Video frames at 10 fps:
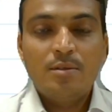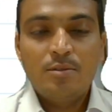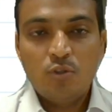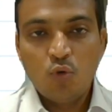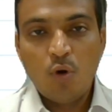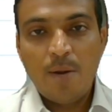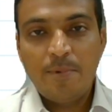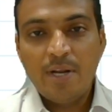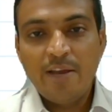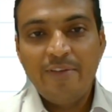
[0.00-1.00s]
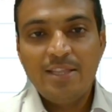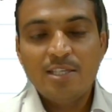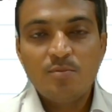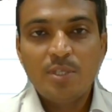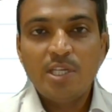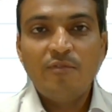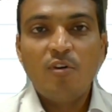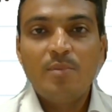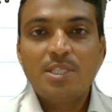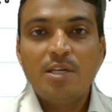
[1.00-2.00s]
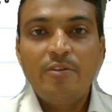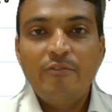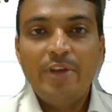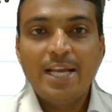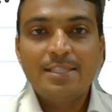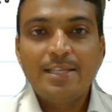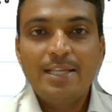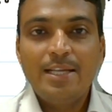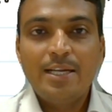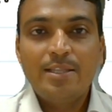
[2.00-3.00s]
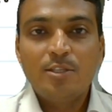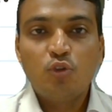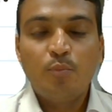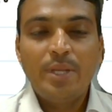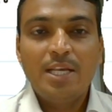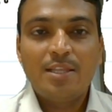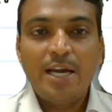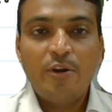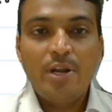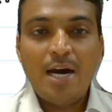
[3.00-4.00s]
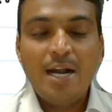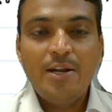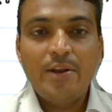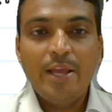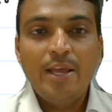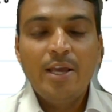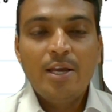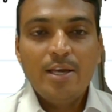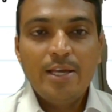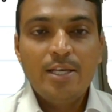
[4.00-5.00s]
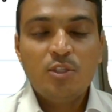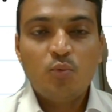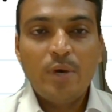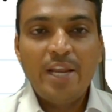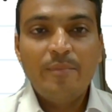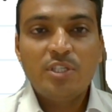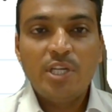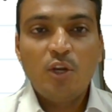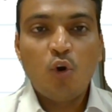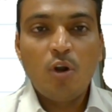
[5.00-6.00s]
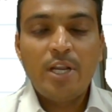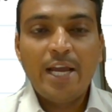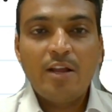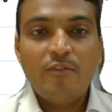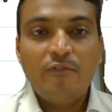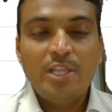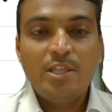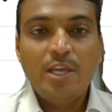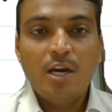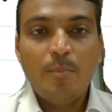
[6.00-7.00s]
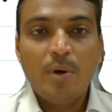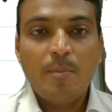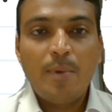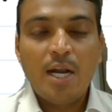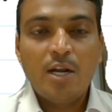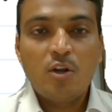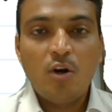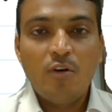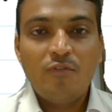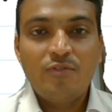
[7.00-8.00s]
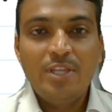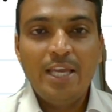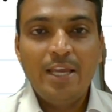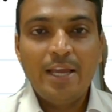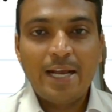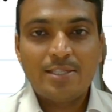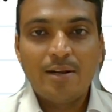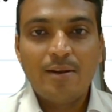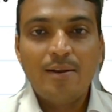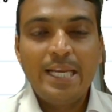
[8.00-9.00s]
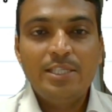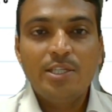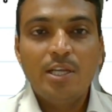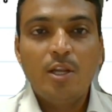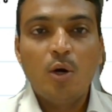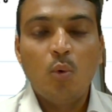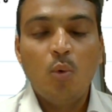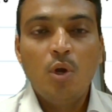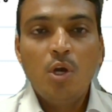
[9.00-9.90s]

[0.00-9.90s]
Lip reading: So after having this much information, we can say that the superior thyroid artery is very much in contact with the upper part of the external laryngeal nerve,